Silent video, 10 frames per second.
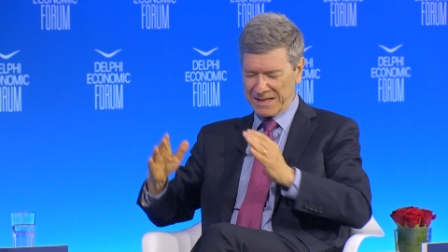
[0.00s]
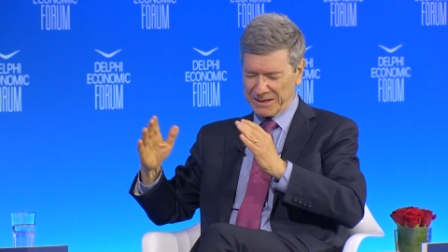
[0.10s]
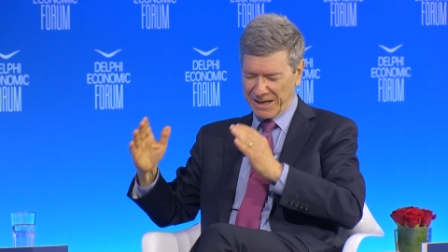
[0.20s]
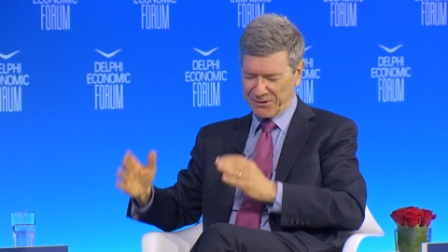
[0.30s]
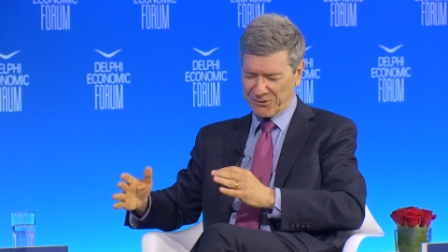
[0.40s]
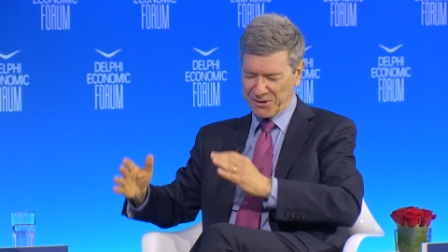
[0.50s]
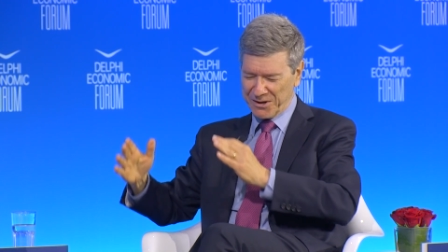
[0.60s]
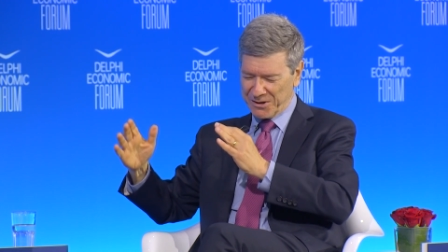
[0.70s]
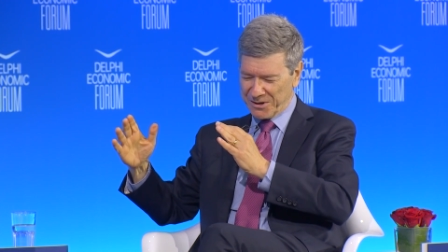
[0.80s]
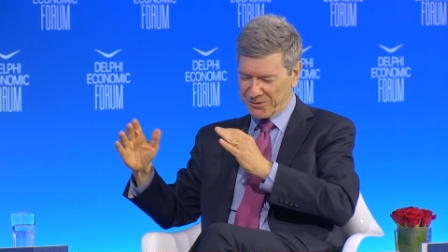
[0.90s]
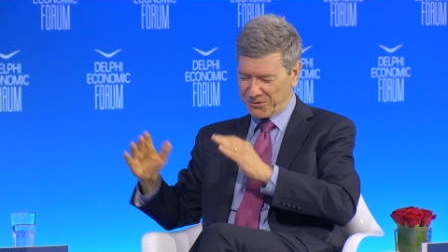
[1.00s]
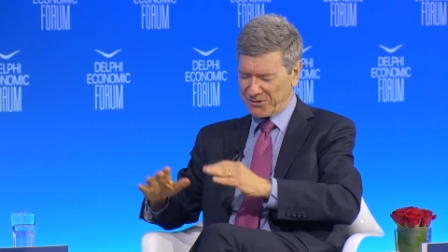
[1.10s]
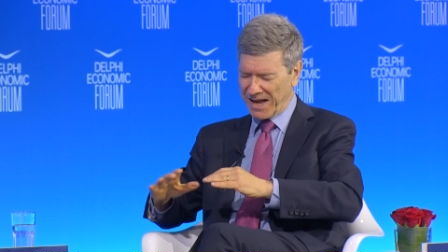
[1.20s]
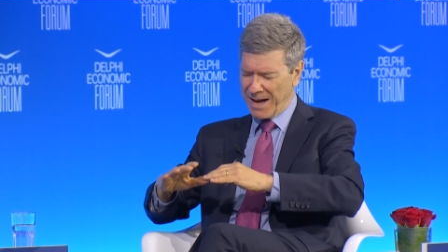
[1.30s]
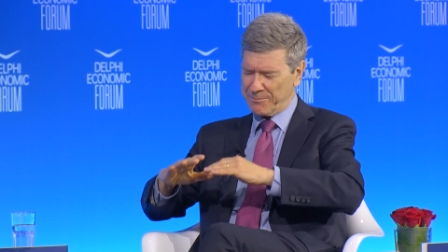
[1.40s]
Let's
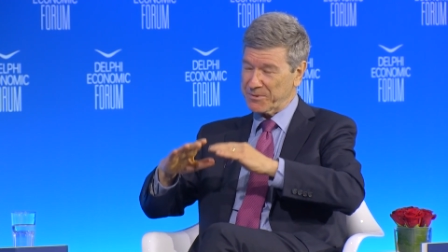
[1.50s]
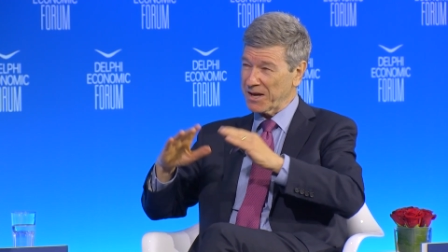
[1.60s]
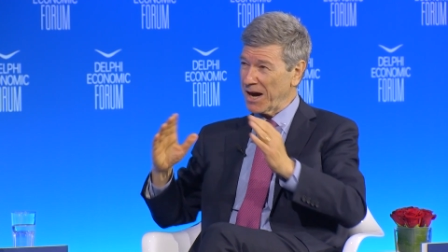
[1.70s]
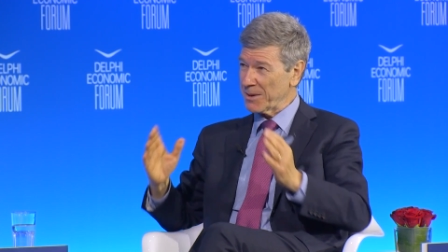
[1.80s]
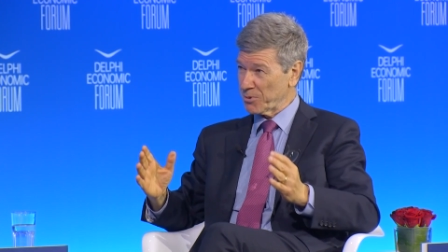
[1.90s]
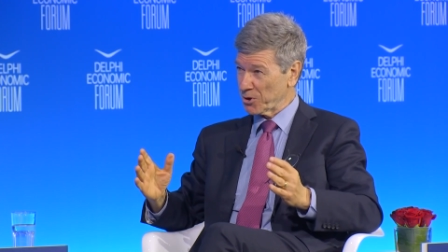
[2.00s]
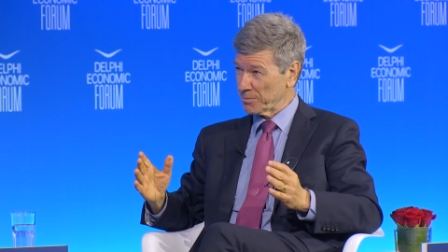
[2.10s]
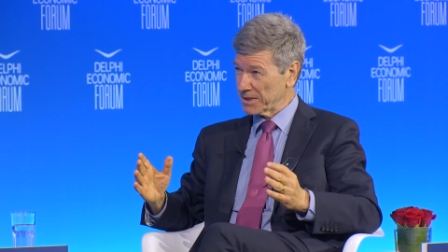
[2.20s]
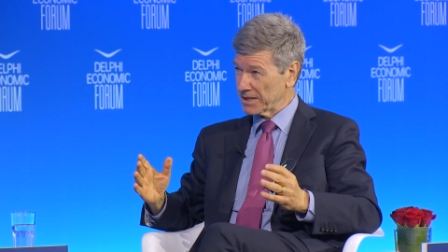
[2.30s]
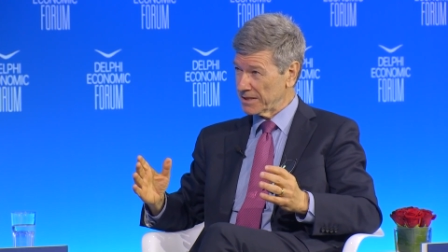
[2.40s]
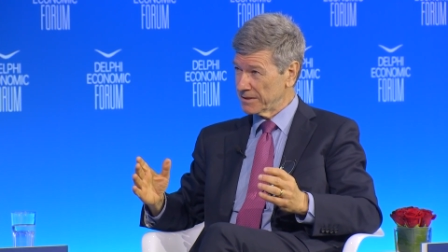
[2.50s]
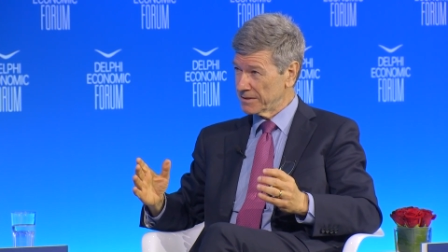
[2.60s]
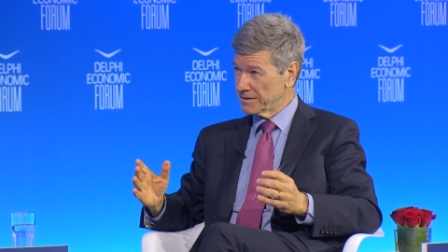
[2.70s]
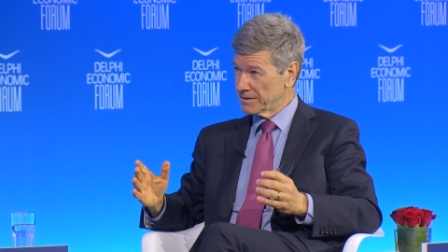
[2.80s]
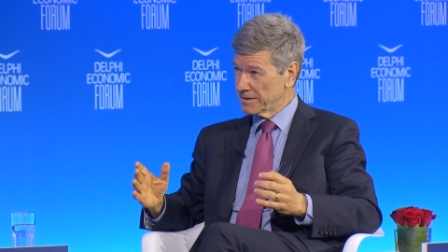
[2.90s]
stop the hyperbole,
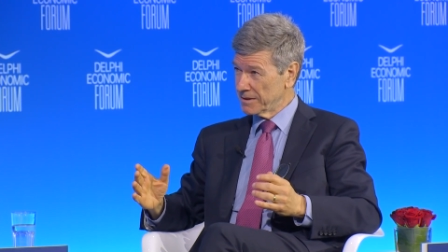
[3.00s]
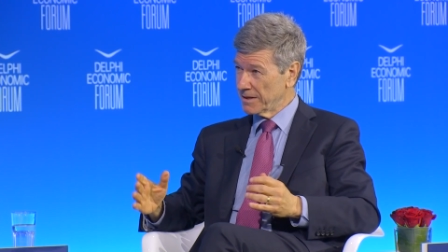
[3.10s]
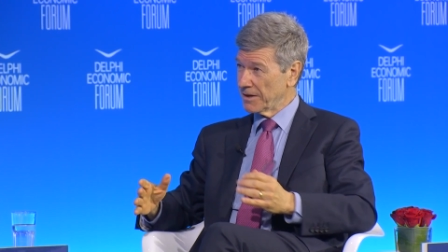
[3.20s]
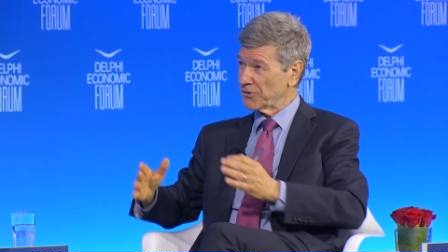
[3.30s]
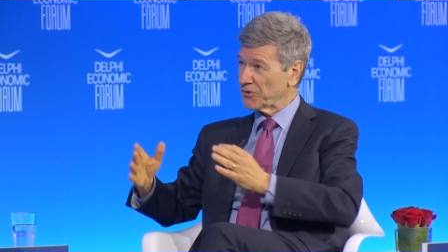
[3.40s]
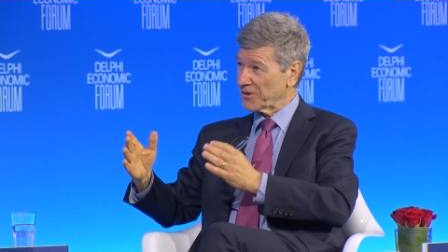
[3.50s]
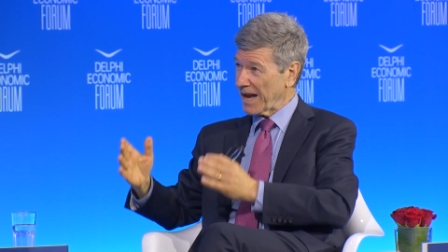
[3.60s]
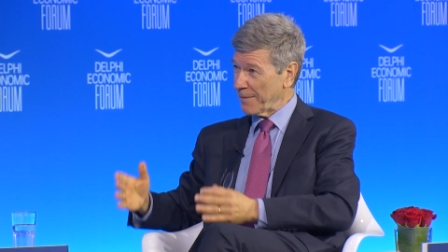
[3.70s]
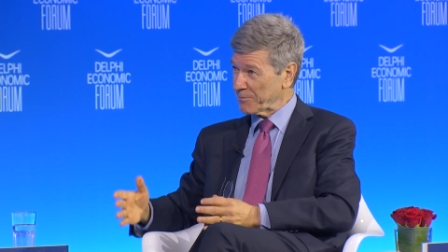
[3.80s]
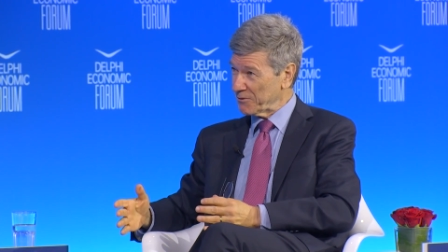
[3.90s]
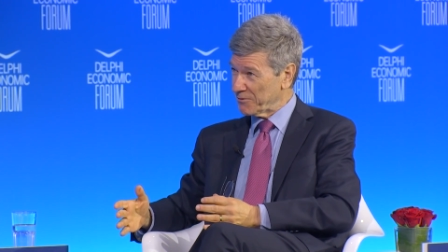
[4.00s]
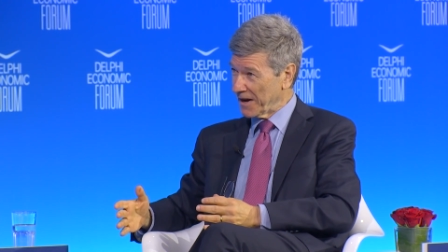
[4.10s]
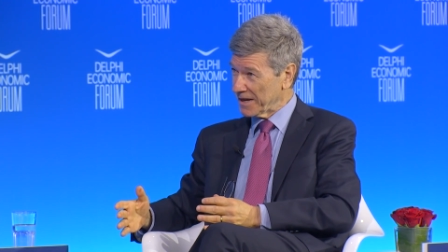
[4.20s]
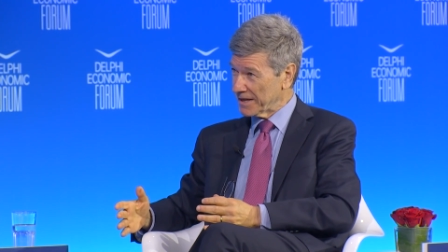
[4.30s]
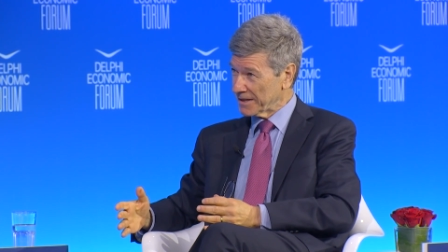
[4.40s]
stop the
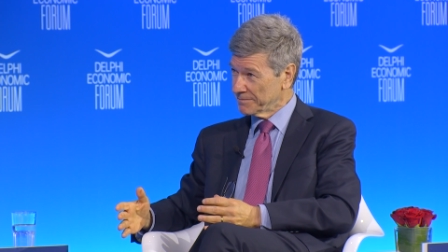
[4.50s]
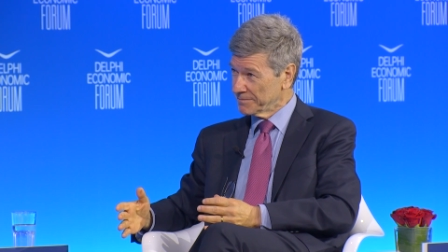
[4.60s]
fighting,